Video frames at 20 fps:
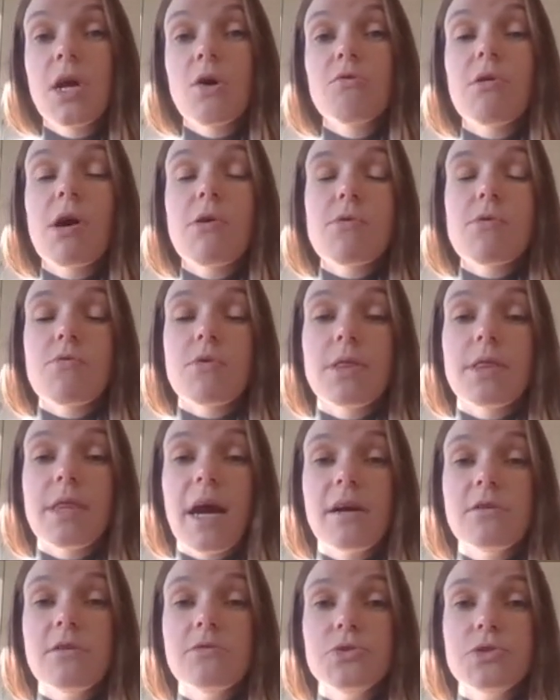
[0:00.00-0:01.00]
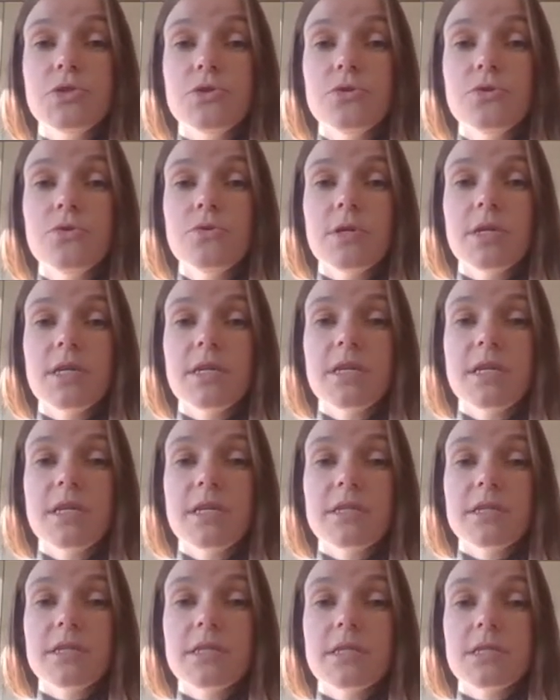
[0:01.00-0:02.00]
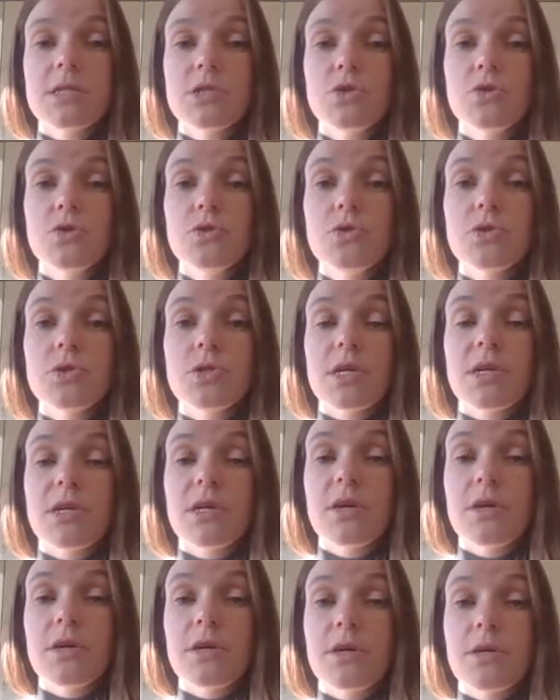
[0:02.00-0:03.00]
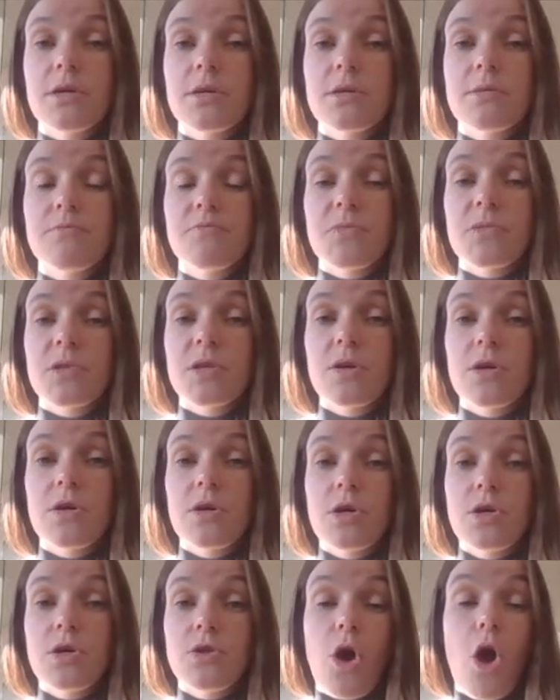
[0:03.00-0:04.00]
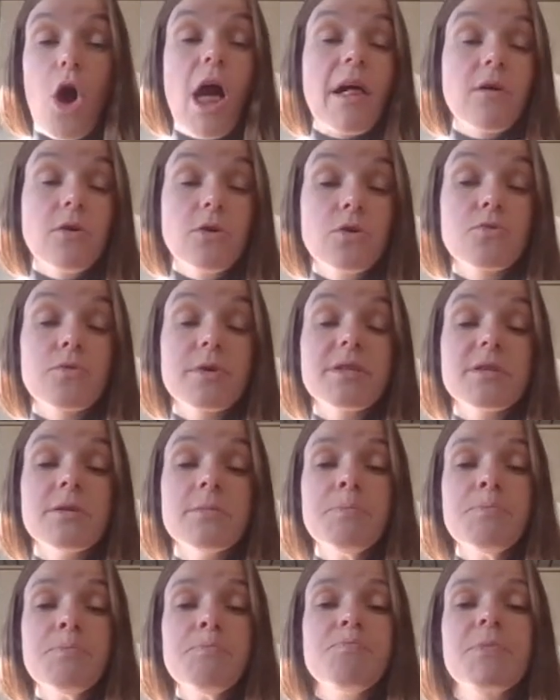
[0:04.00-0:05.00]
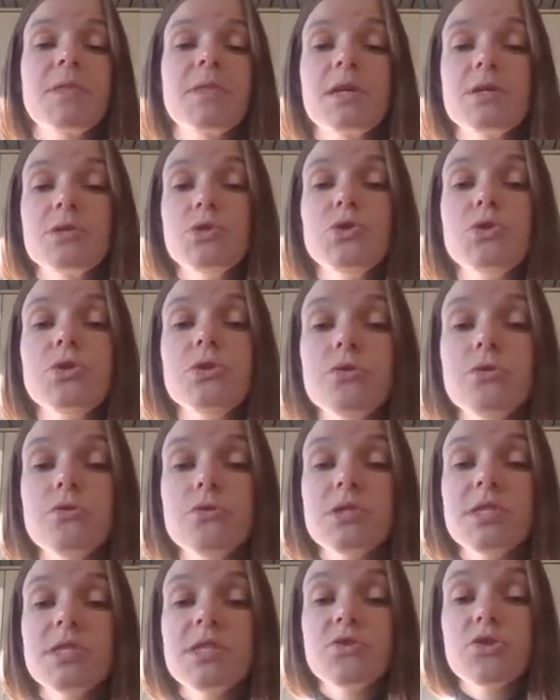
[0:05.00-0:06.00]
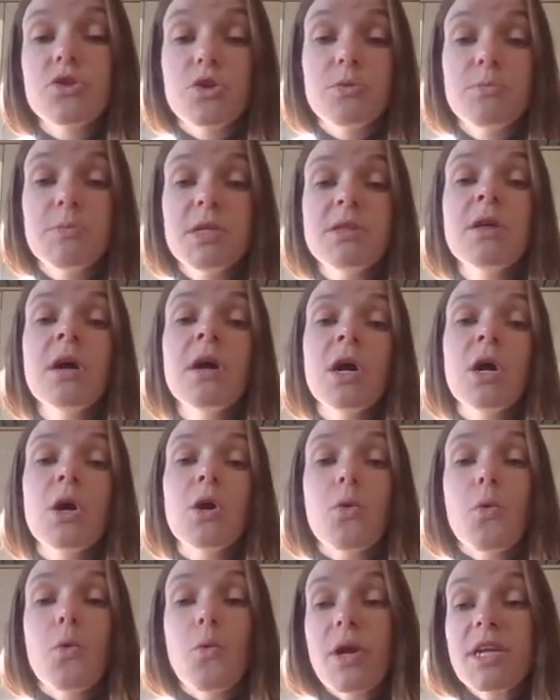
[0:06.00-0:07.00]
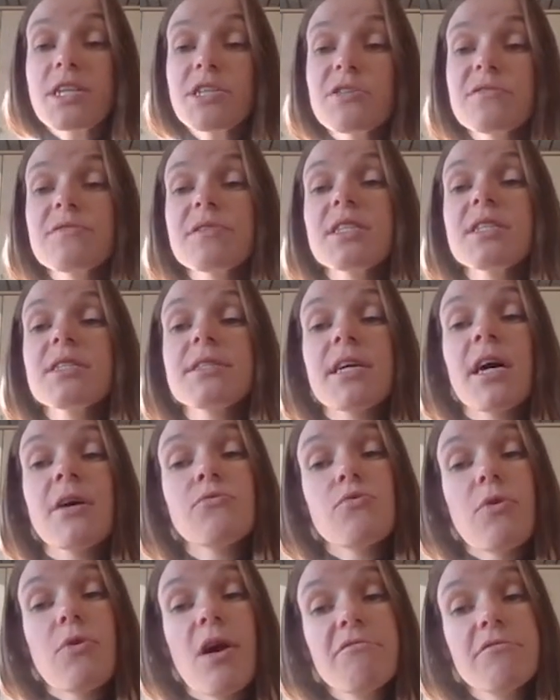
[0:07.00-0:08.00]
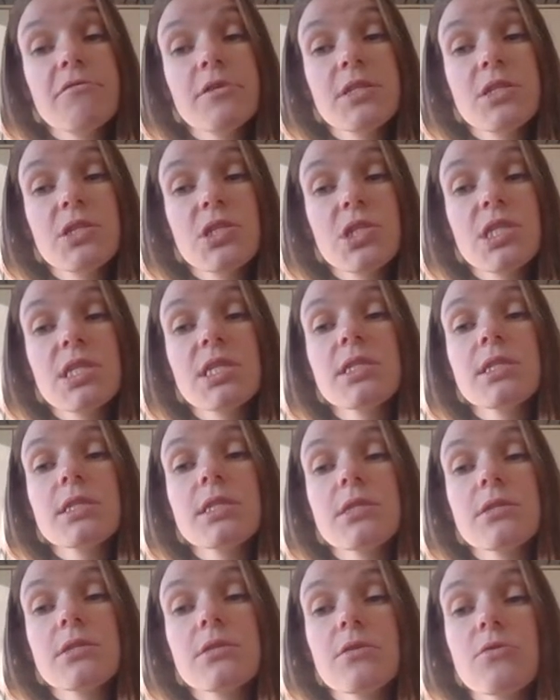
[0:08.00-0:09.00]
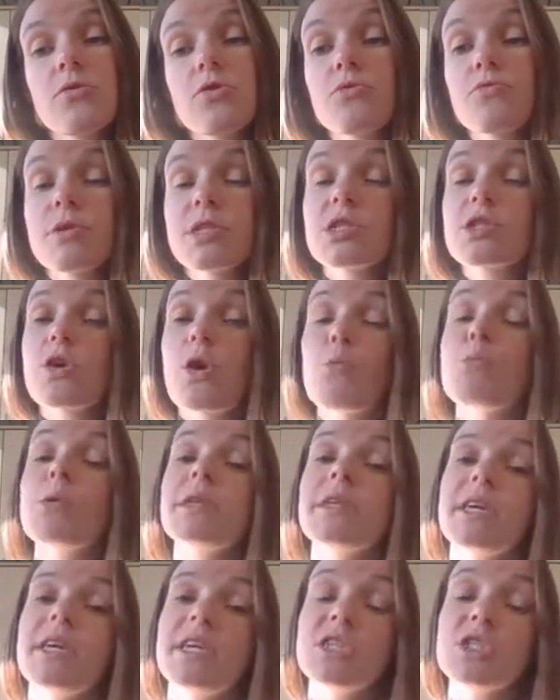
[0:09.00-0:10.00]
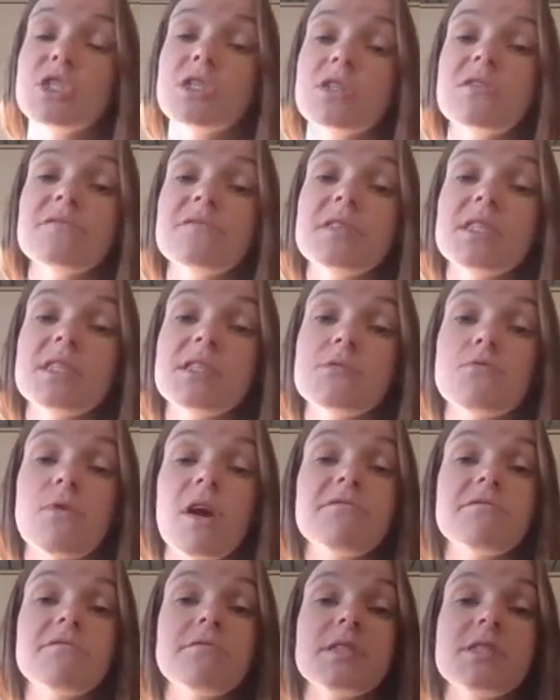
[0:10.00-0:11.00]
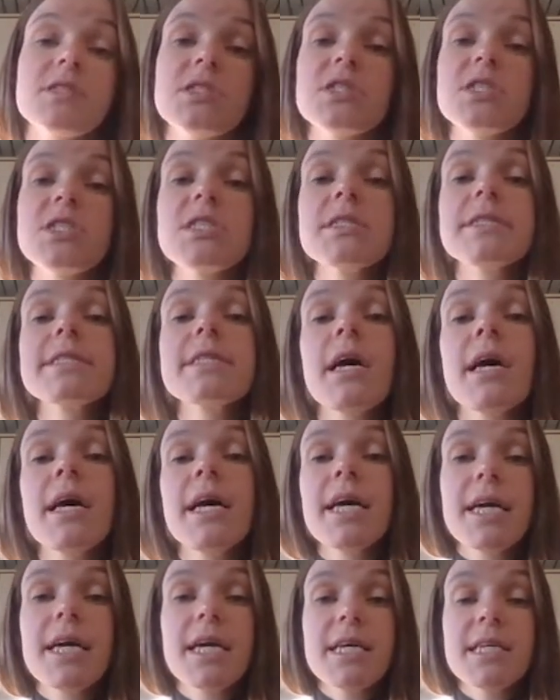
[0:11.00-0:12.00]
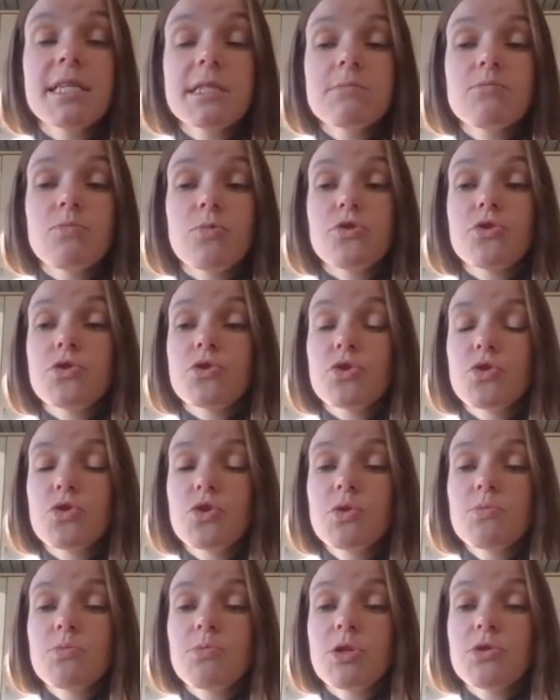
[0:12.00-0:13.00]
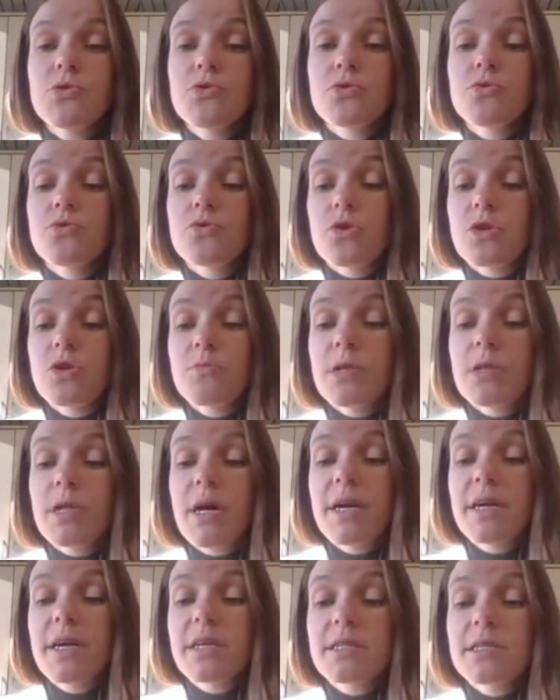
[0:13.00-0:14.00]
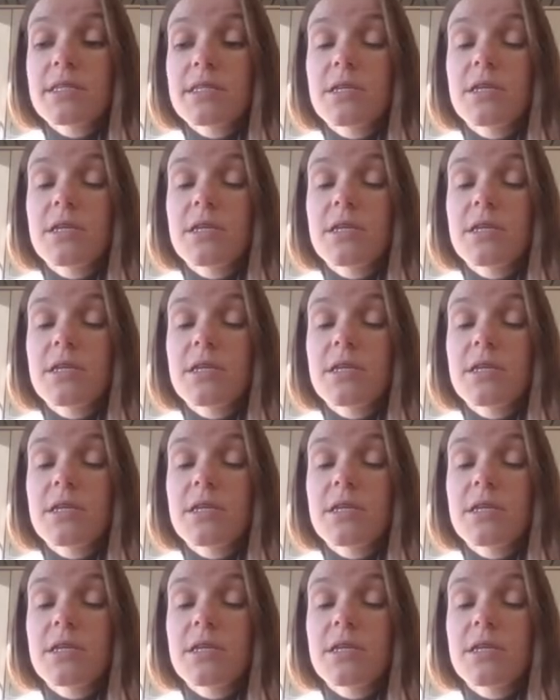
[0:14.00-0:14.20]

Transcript: What we will now do is use an algorithm to determine which of these 10 reference genes, or which combination of these reference genes, is most suitable to normalize